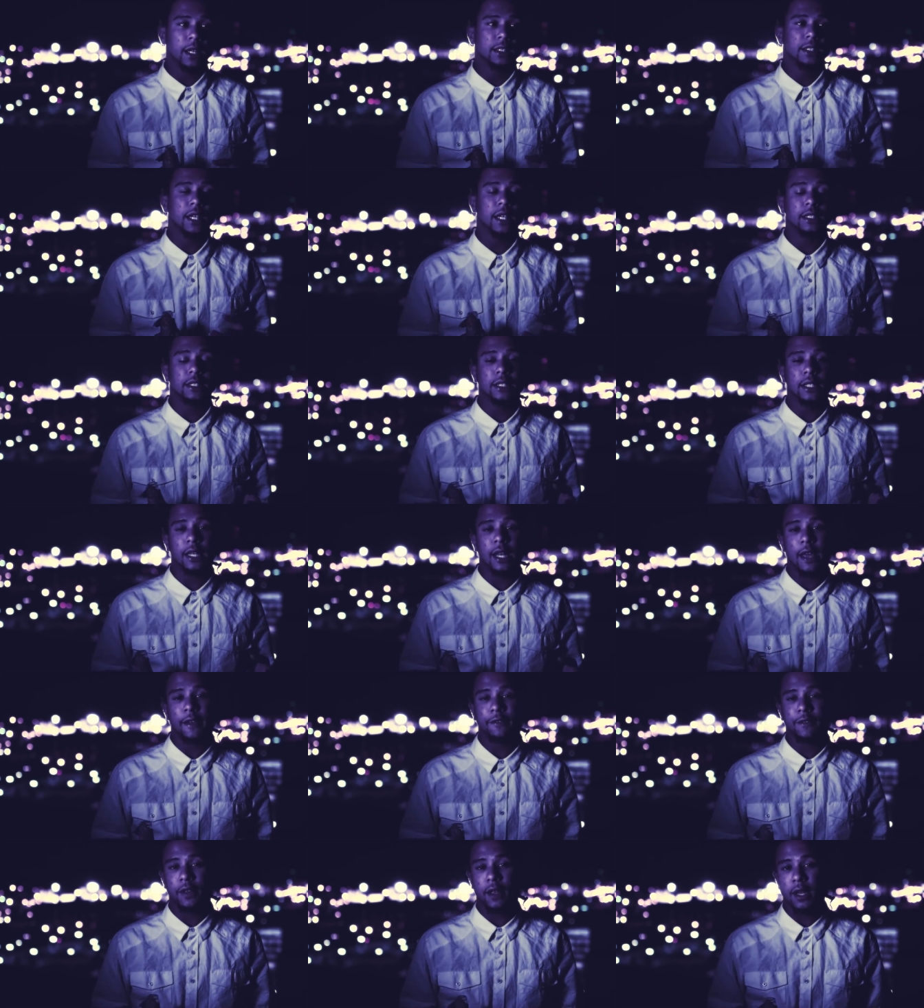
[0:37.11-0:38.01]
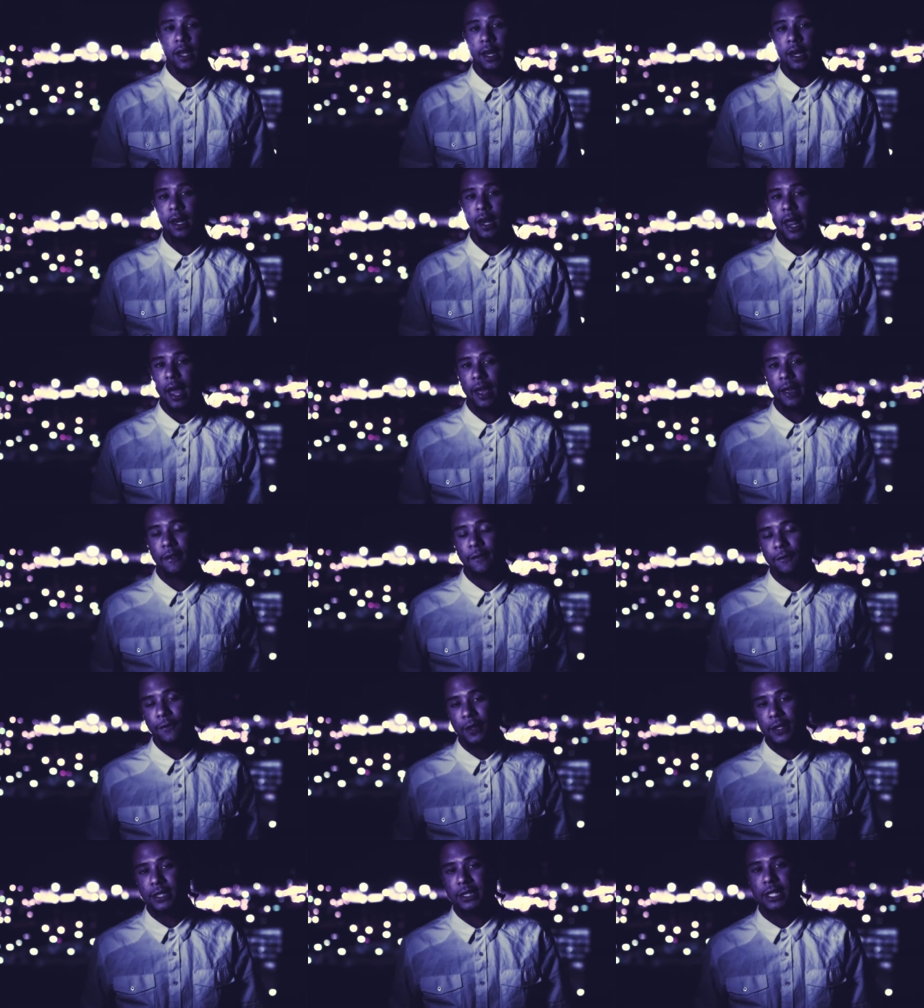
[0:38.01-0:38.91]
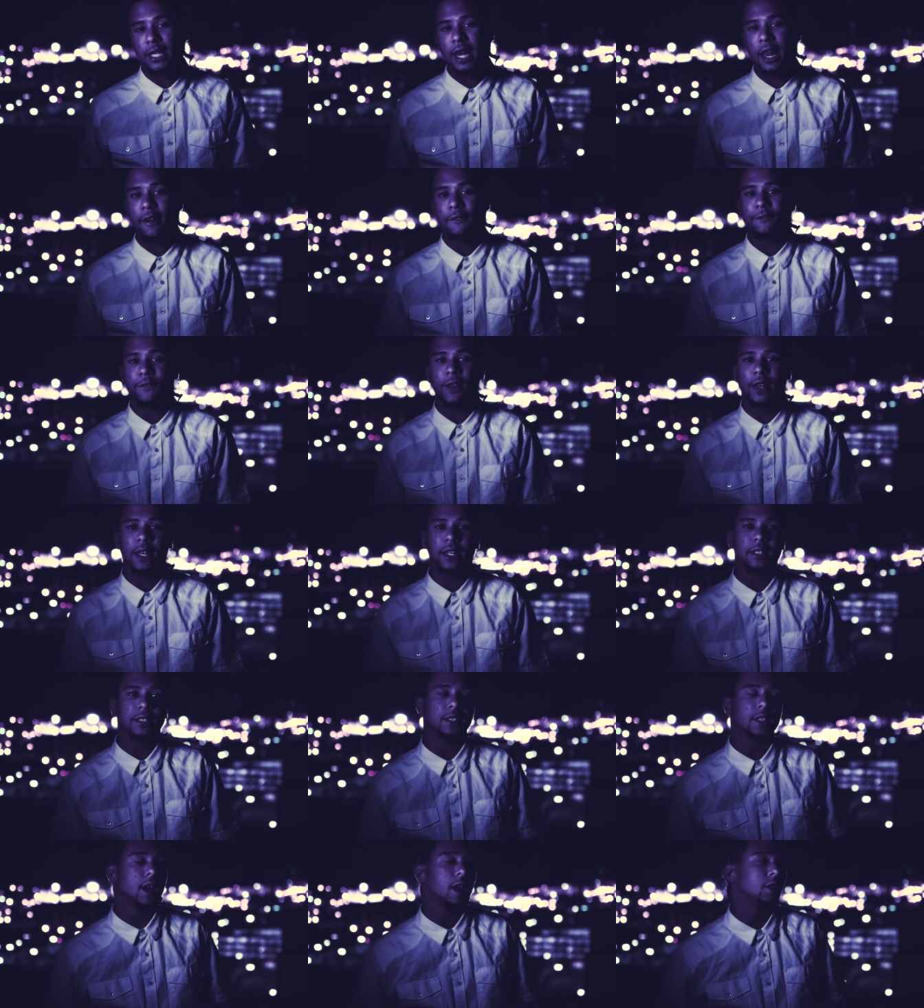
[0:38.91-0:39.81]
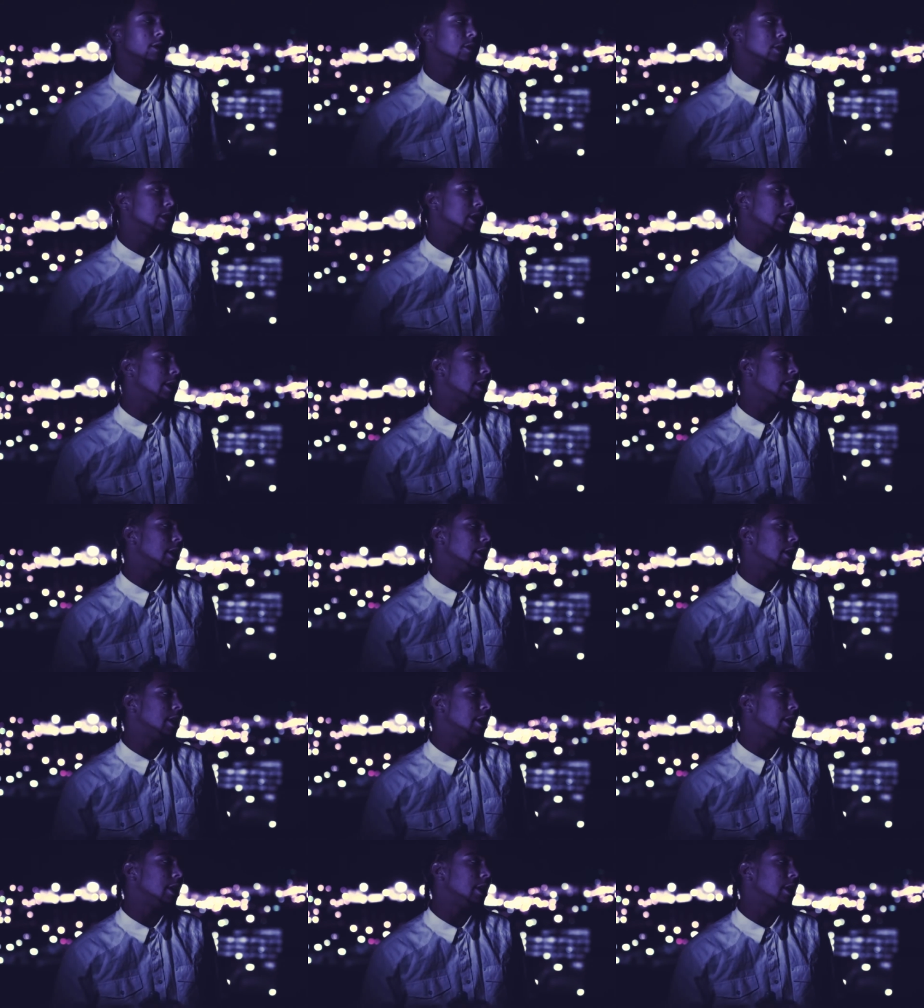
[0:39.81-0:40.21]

Chasing after a life until I feel exhausted.